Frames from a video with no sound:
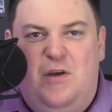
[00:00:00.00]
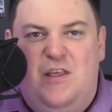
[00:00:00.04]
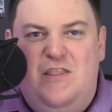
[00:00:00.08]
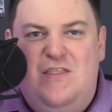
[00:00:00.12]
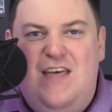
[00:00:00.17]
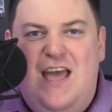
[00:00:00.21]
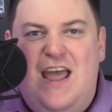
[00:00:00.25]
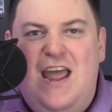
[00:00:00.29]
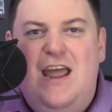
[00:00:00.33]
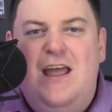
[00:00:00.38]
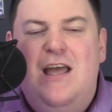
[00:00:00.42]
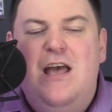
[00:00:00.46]
But
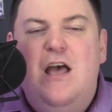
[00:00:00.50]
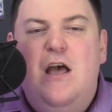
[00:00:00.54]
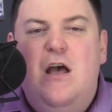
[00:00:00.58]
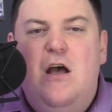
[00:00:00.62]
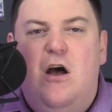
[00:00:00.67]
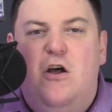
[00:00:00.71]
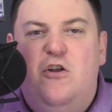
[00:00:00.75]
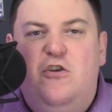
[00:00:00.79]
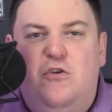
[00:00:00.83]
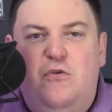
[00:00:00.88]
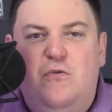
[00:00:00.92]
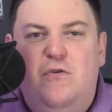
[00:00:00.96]
they
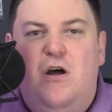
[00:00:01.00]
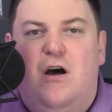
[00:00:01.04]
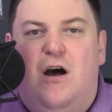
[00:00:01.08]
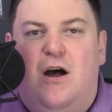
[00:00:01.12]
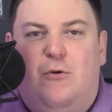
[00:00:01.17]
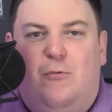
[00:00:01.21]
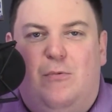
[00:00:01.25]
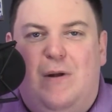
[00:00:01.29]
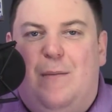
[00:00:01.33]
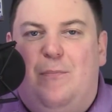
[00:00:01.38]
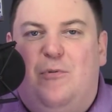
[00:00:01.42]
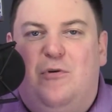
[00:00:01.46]
do
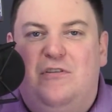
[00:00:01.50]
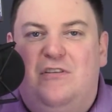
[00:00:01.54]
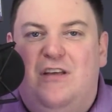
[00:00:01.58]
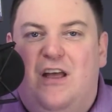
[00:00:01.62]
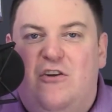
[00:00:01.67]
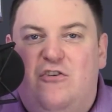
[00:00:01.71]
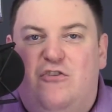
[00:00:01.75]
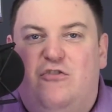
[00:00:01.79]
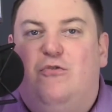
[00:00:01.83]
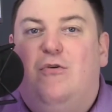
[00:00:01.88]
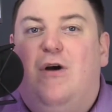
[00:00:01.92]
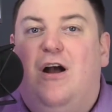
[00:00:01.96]
not
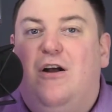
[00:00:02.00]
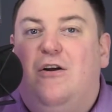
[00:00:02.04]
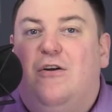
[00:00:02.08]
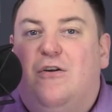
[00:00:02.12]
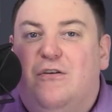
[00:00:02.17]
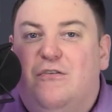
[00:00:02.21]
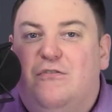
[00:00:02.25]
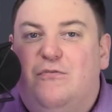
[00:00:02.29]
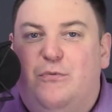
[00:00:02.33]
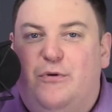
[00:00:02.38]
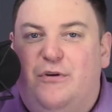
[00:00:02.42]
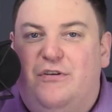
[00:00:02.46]
represent
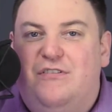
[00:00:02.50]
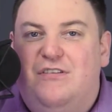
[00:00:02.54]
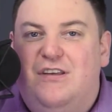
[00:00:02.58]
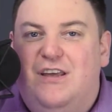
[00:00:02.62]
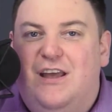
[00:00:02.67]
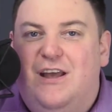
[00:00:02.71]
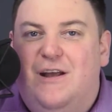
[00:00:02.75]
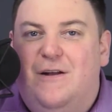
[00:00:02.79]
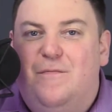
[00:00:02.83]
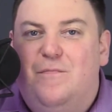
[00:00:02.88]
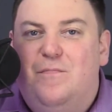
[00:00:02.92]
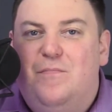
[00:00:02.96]
truckers, we're
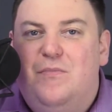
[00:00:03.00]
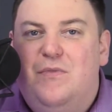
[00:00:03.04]
seeing.